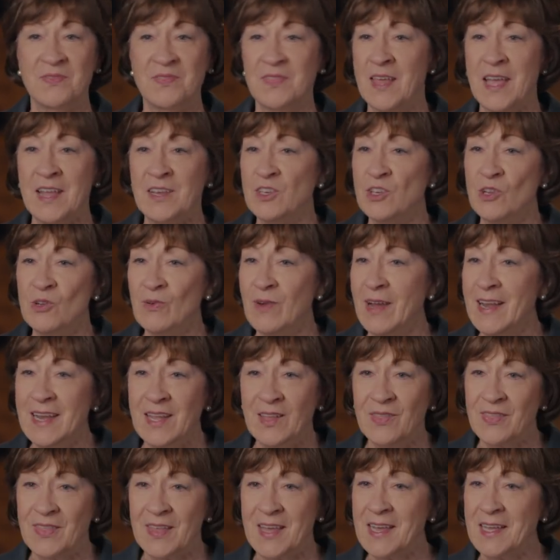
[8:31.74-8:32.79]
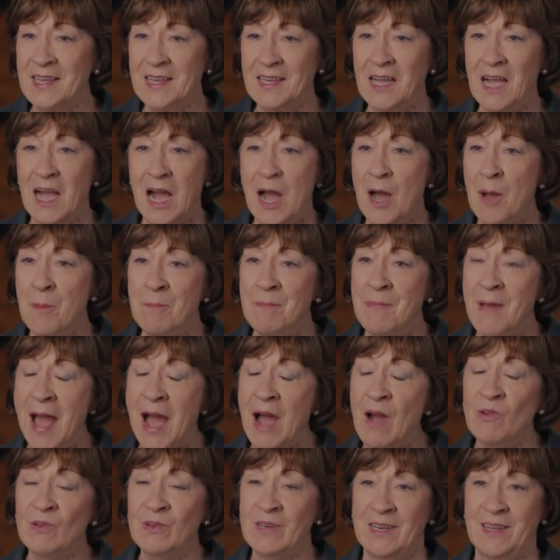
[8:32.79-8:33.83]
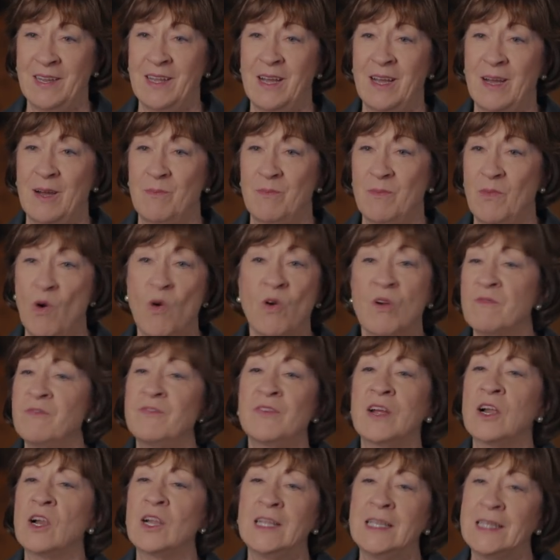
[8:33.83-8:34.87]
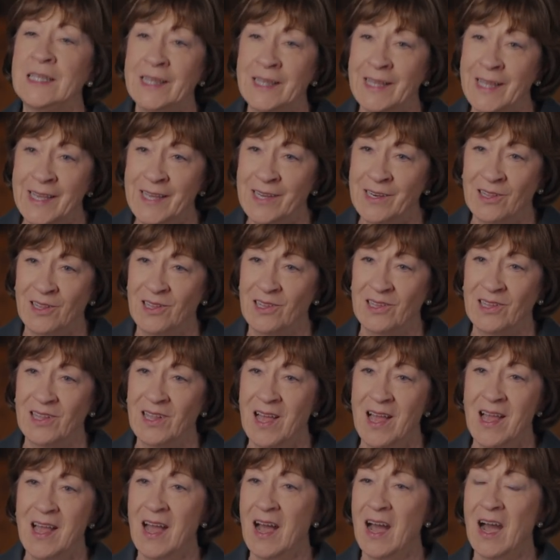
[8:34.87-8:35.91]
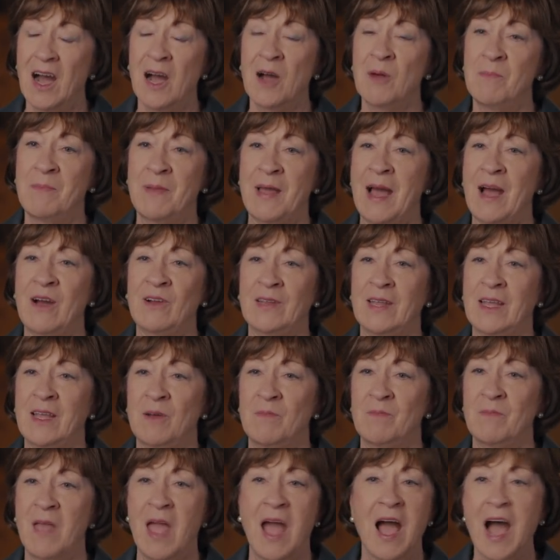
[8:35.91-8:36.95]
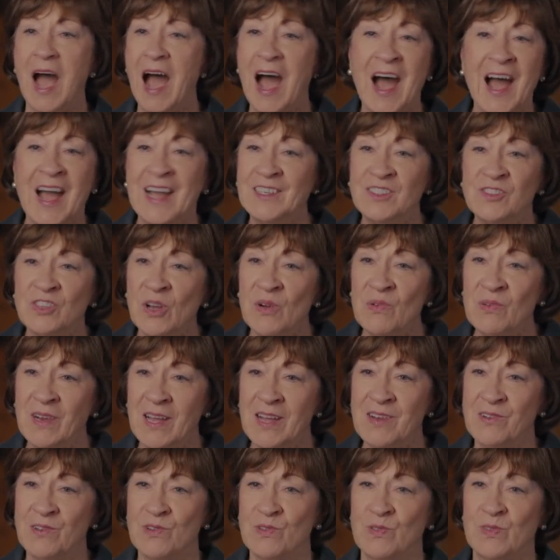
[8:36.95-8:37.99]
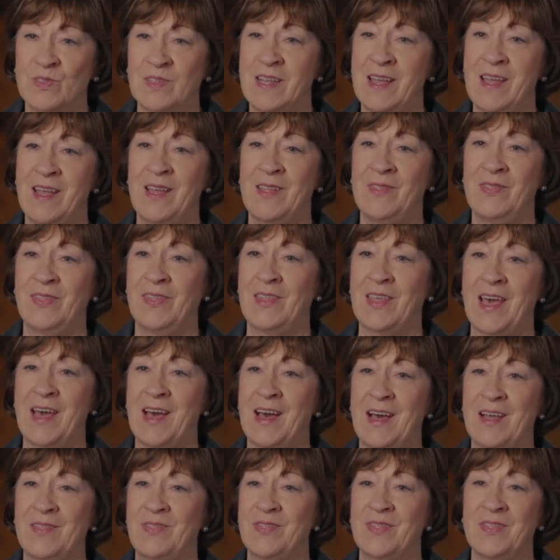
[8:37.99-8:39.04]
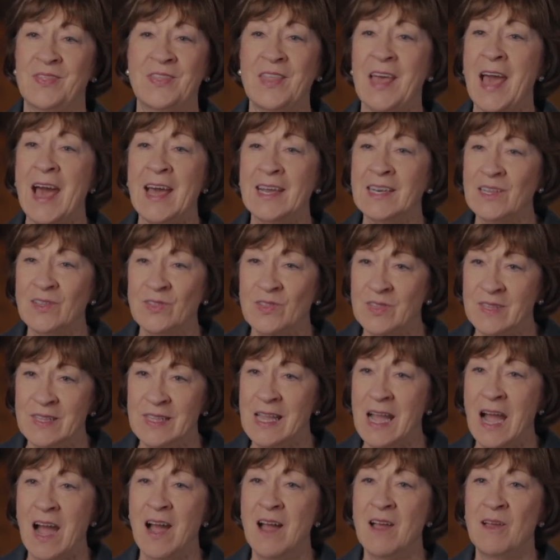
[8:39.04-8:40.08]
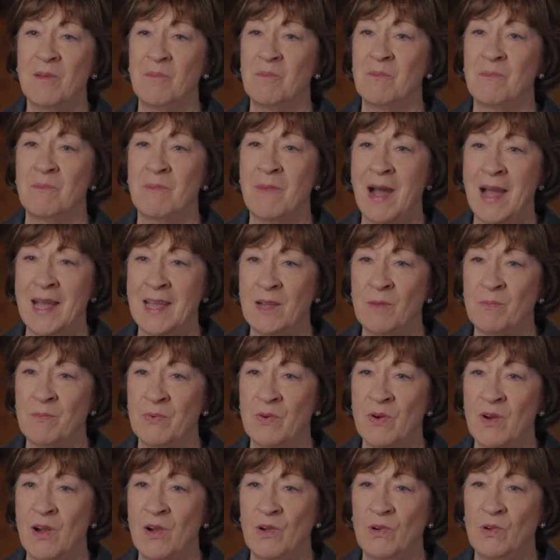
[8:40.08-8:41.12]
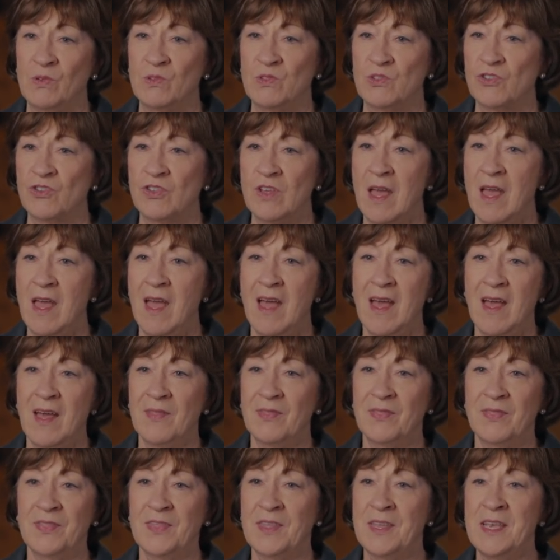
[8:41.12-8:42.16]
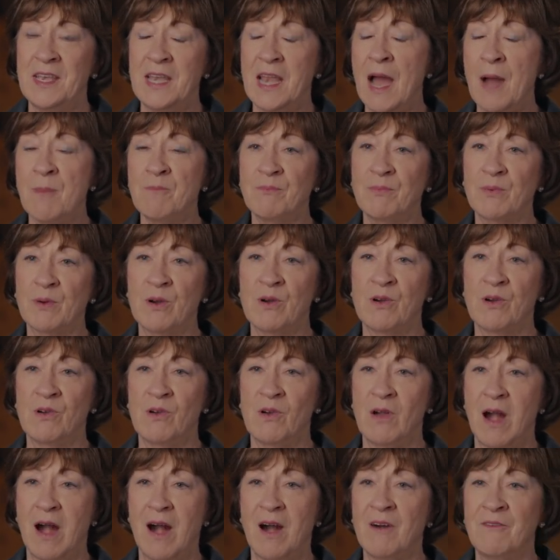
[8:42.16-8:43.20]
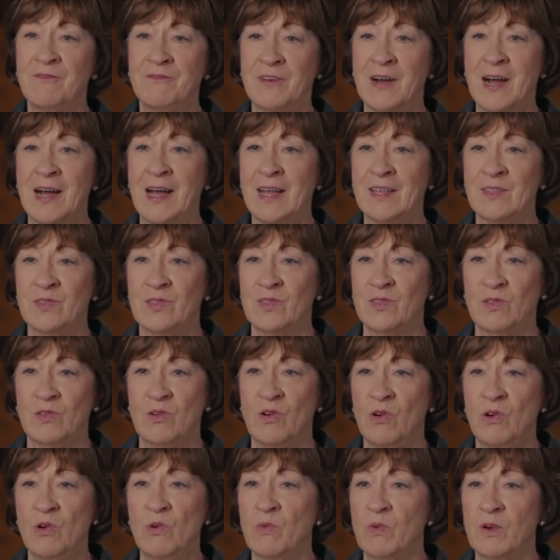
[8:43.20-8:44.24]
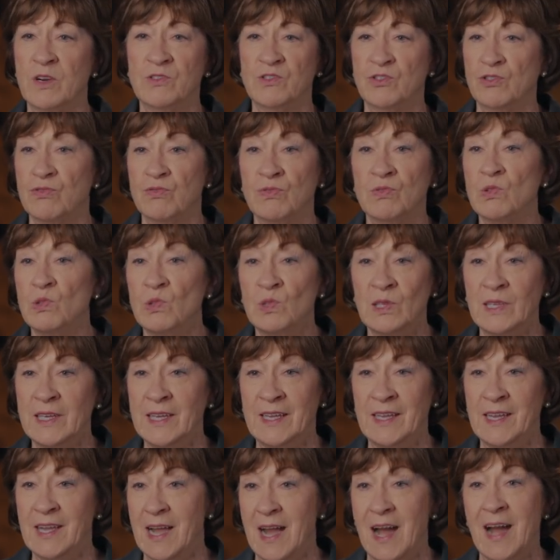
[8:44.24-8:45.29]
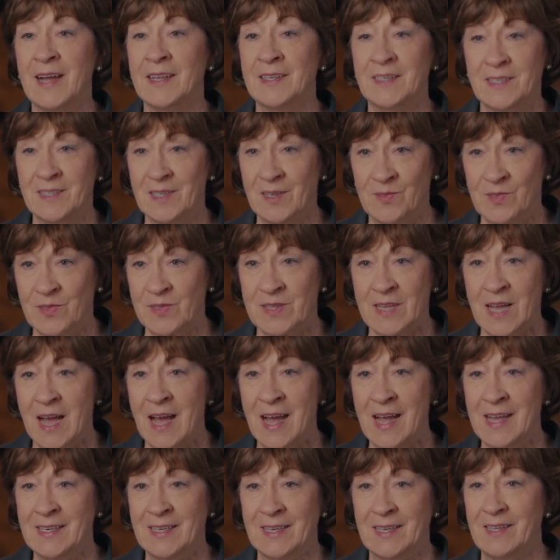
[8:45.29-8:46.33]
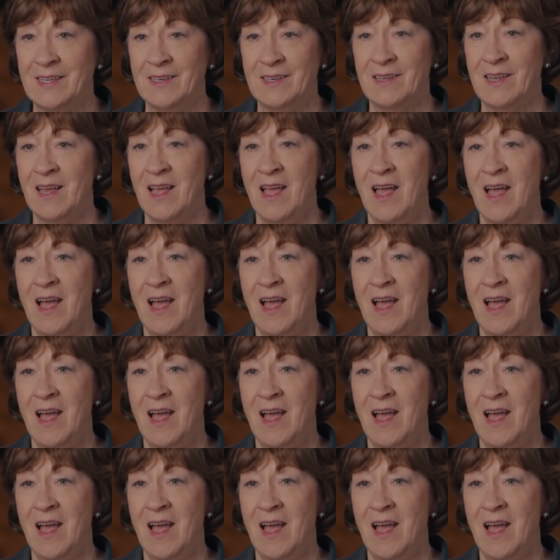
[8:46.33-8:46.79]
they knew anything about him or very little about him. I don't understand that. That is not my approach. The number of us who were truly undecided